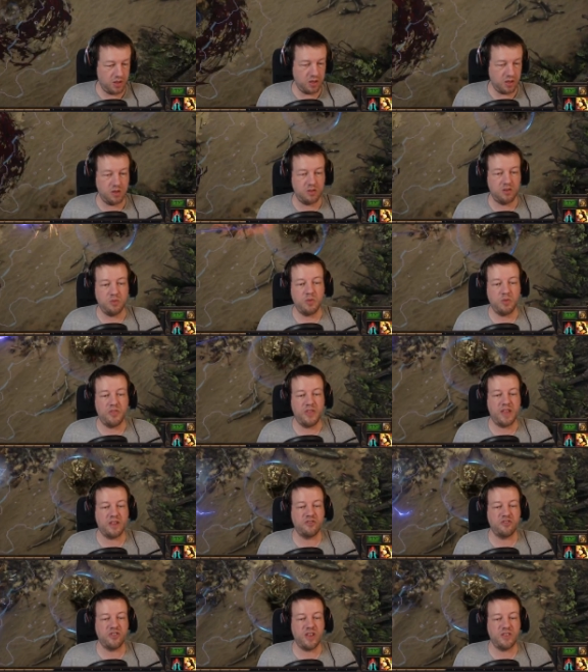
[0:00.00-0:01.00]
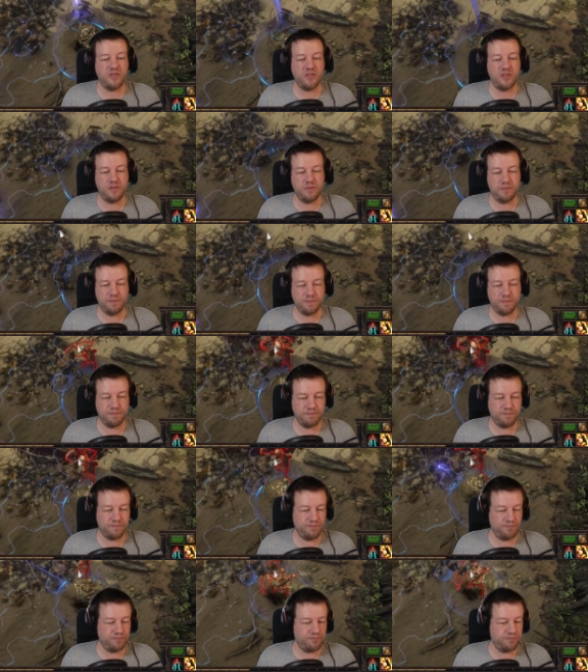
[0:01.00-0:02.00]
Don't want that chest.
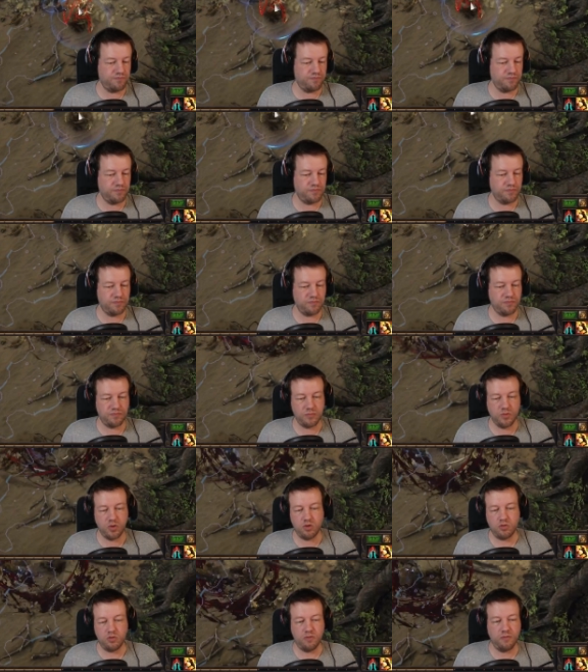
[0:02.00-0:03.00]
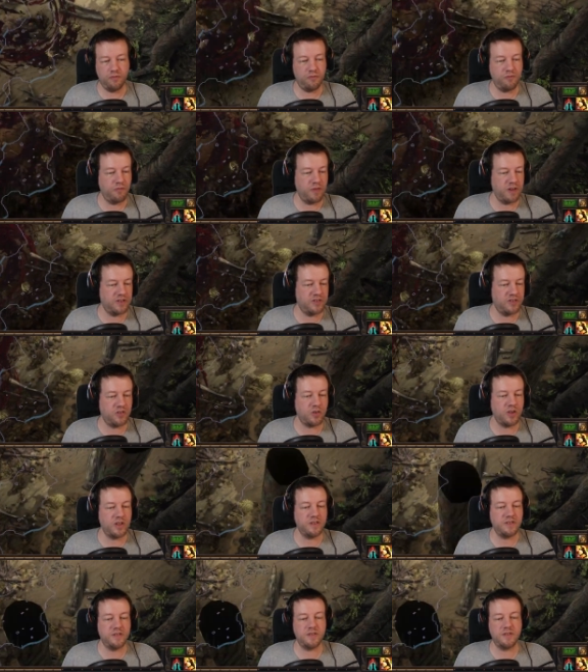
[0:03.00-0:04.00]
Not enough red
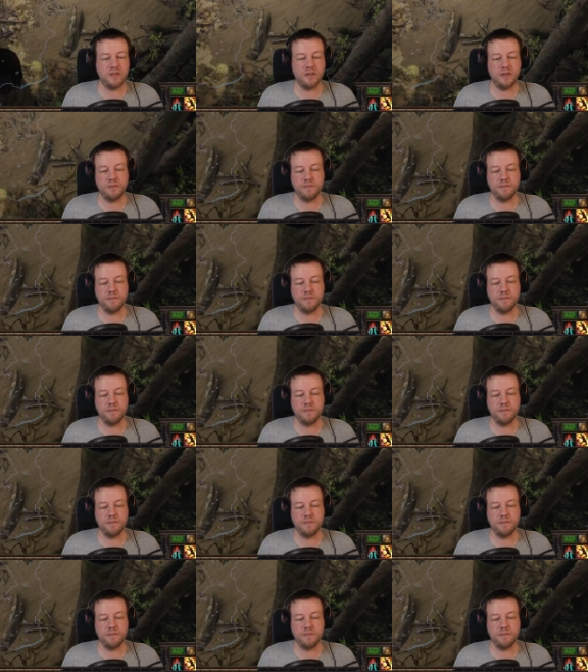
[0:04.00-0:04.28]
sockets.